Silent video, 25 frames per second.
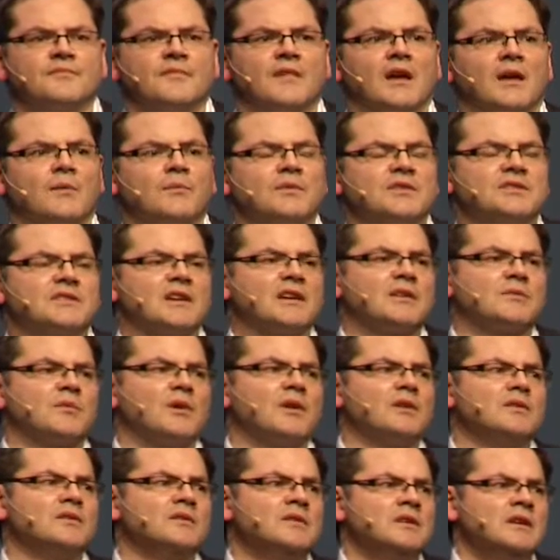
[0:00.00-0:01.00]
And we said,
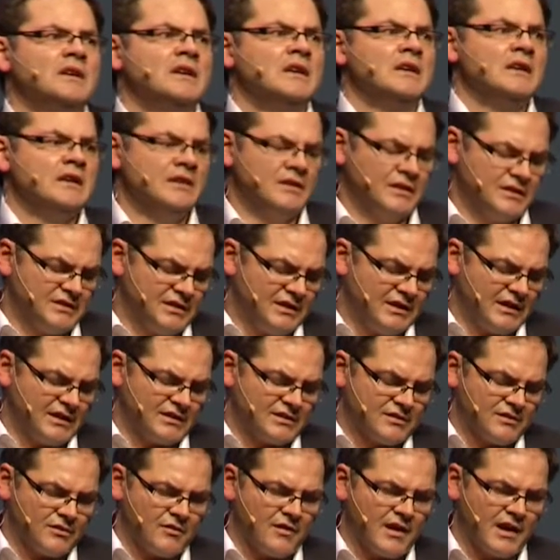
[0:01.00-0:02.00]
well, the
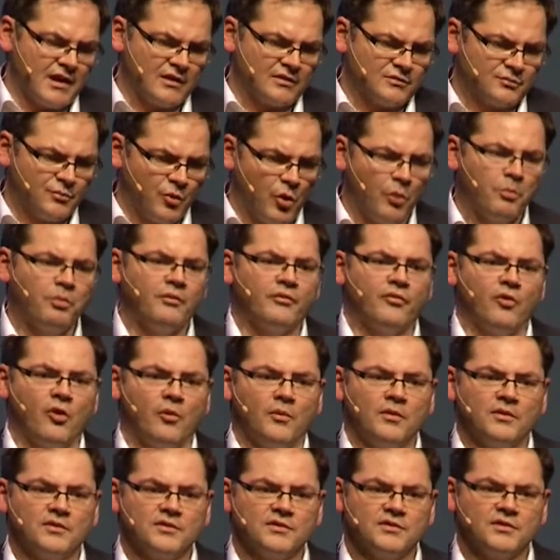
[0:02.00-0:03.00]
tickets are around poor
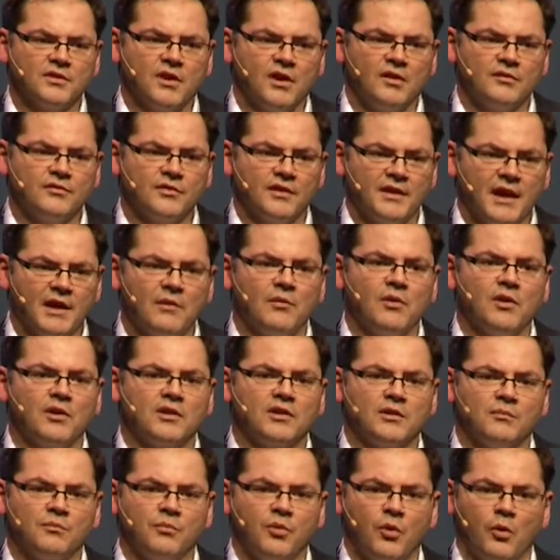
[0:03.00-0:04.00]
performance of the
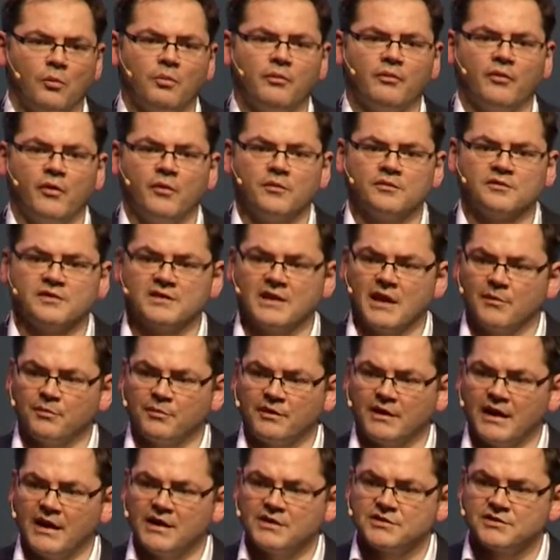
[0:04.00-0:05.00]
network and poor performance of the
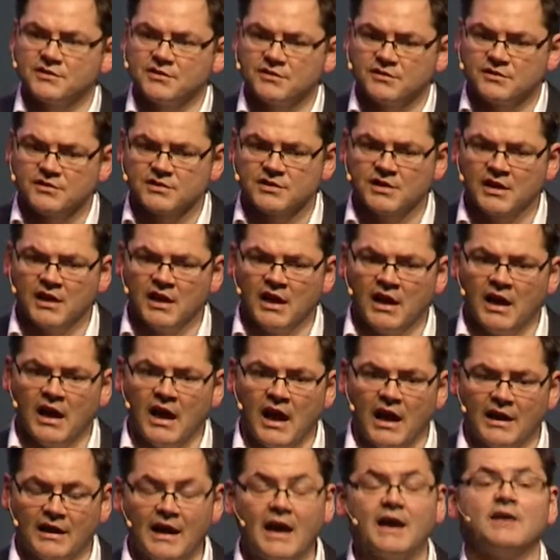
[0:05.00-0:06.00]
applications,
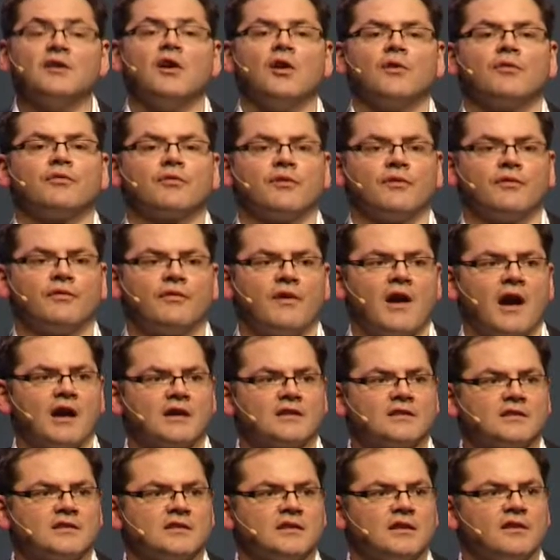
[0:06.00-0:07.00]
and I know for a
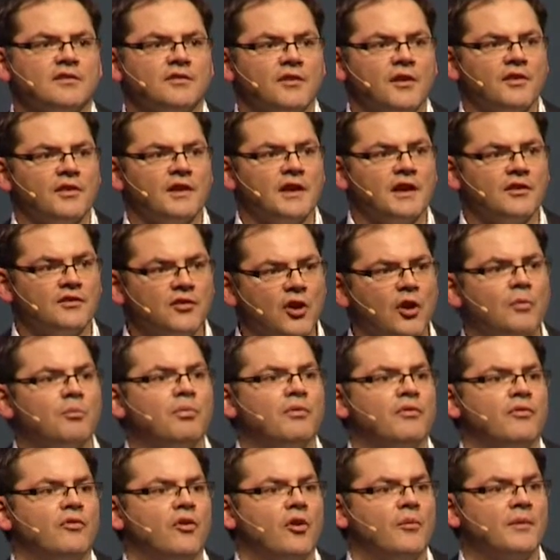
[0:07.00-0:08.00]
fact that they are not
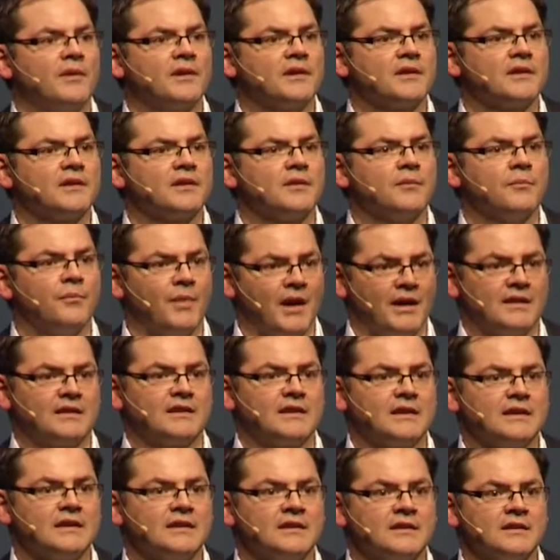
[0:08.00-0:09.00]
performing
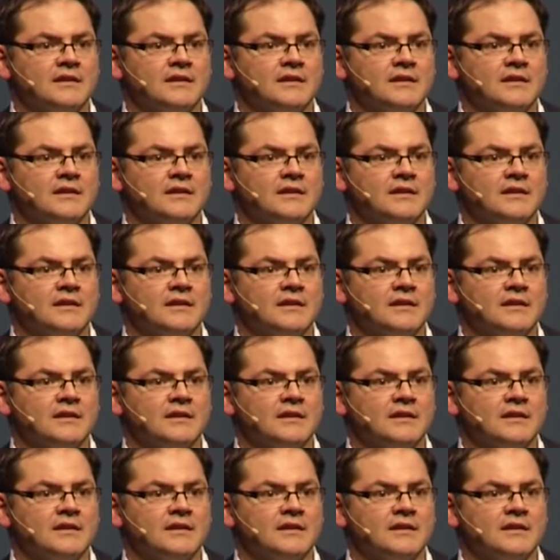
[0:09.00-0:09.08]
badly.